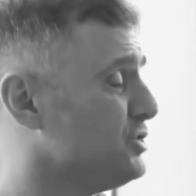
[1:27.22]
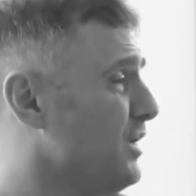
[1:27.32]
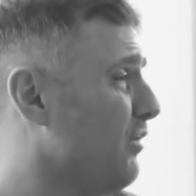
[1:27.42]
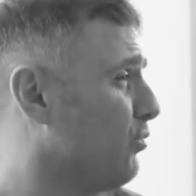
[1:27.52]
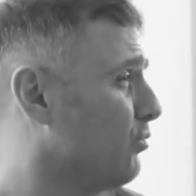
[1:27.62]
Do you
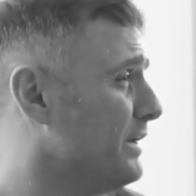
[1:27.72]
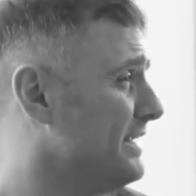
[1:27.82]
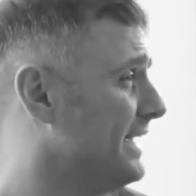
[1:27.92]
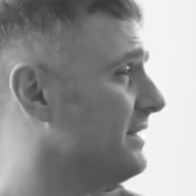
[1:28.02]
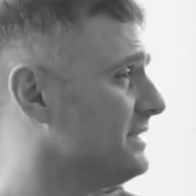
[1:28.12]
know how
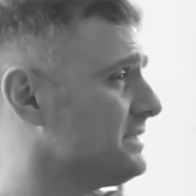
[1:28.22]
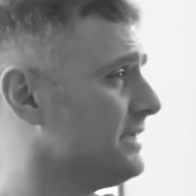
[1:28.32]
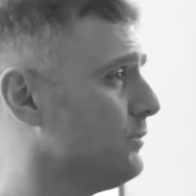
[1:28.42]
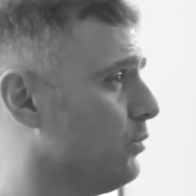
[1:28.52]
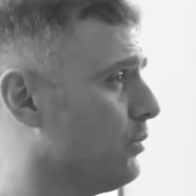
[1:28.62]

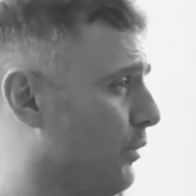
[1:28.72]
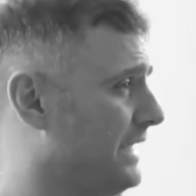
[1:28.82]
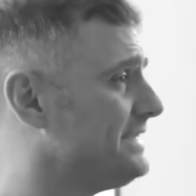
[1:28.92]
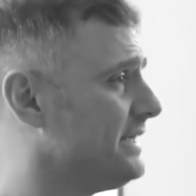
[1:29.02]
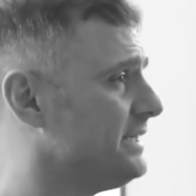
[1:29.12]
ridiculously
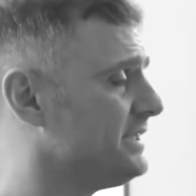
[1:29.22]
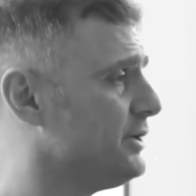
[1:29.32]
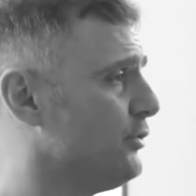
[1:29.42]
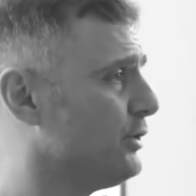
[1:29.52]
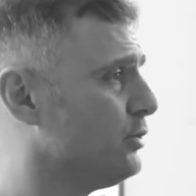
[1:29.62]
crazy it is
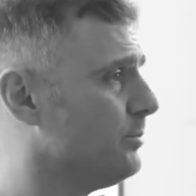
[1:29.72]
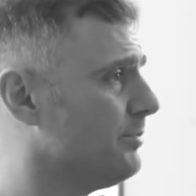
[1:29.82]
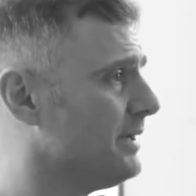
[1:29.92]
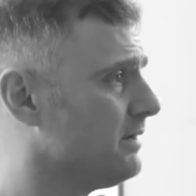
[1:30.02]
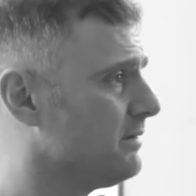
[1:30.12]
that you're a
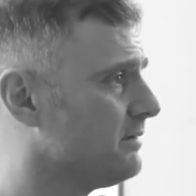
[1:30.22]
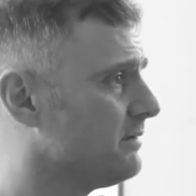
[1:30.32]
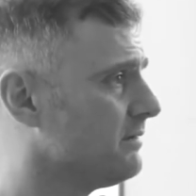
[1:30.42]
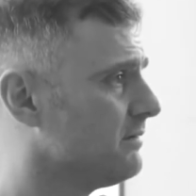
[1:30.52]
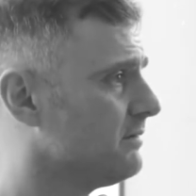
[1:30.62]
human being?
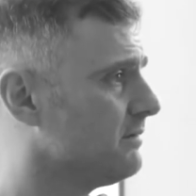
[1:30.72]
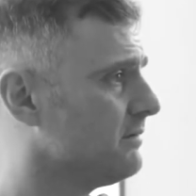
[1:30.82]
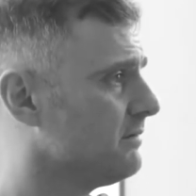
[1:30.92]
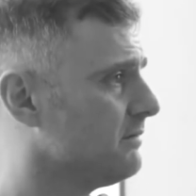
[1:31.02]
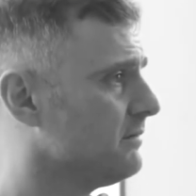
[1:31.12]

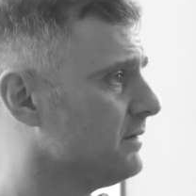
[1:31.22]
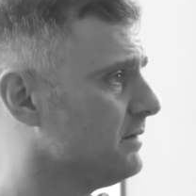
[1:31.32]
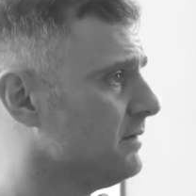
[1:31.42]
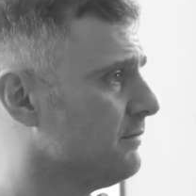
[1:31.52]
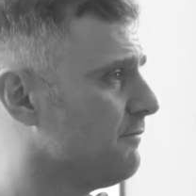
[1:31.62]

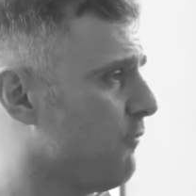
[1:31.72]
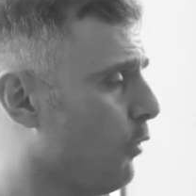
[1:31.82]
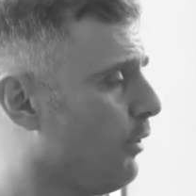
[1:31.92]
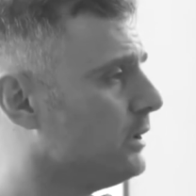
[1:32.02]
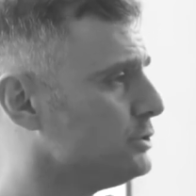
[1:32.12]

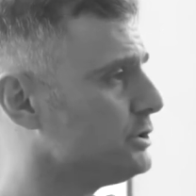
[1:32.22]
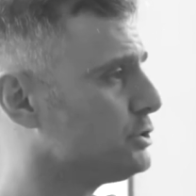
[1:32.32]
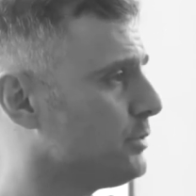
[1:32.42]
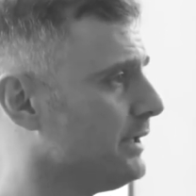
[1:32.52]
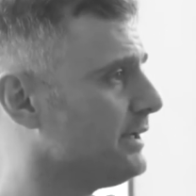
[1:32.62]
400
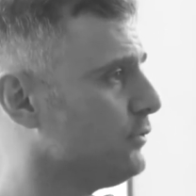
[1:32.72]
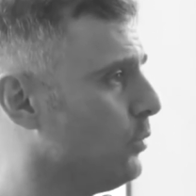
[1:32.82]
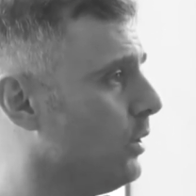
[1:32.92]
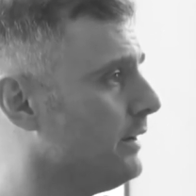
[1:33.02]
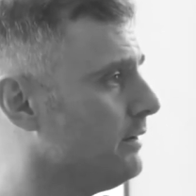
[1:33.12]
trillion to
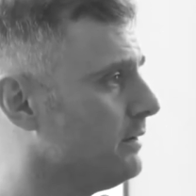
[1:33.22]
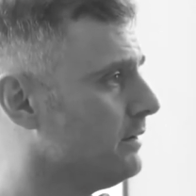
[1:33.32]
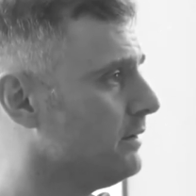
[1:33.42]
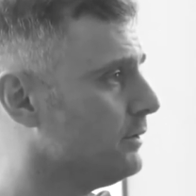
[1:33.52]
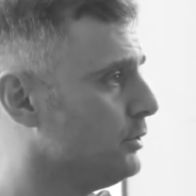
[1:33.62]
1.
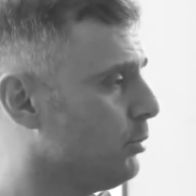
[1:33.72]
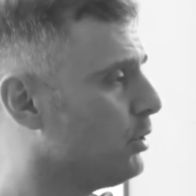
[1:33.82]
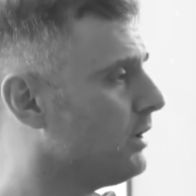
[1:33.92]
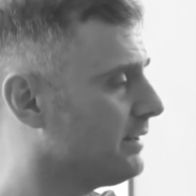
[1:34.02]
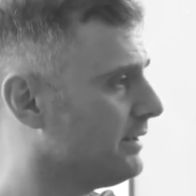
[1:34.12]
You're
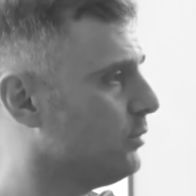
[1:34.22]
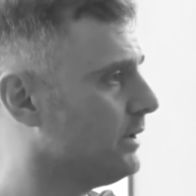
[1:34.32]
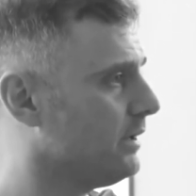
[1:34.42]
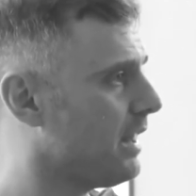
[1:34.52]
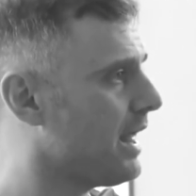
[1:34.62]
more likely to
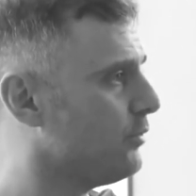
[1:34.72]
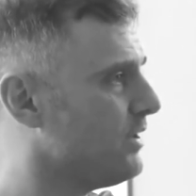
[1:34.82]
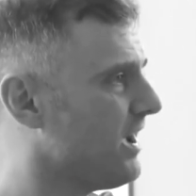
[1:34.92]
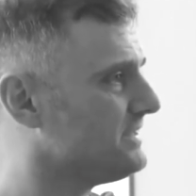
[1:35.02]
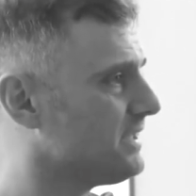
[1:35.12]
win the lotto
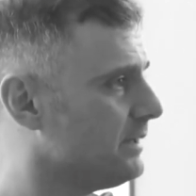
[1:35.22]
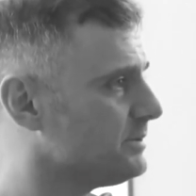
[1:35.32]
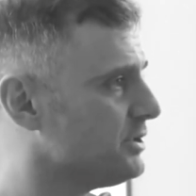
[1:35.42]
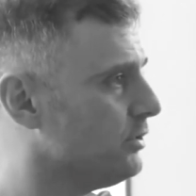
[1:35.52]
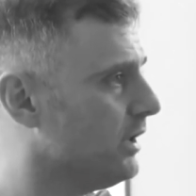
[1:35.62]
9
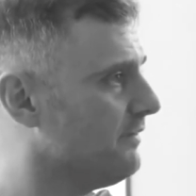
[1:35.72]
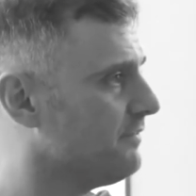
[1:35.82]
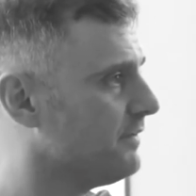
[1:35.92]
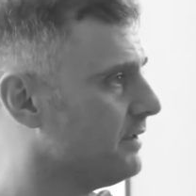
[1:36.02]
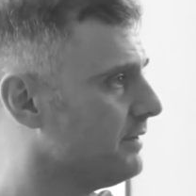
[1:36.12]
times in your
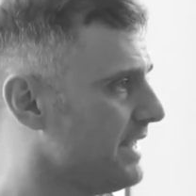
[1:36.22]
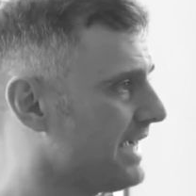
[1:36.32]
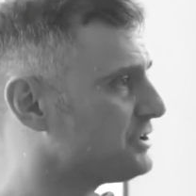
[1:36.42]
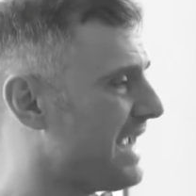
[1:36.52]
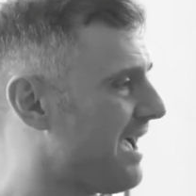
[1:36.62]
life than
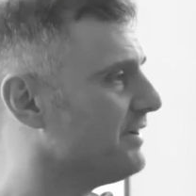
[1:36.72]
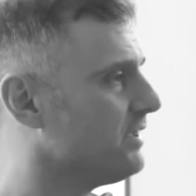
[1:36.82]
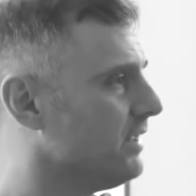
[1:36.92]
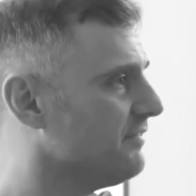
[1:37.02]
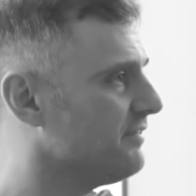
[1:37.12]
actually having
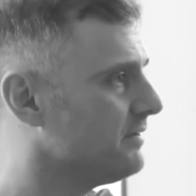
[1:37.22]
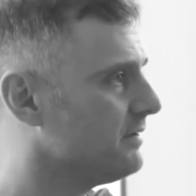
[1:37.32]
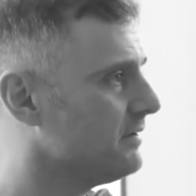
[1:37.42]
a life.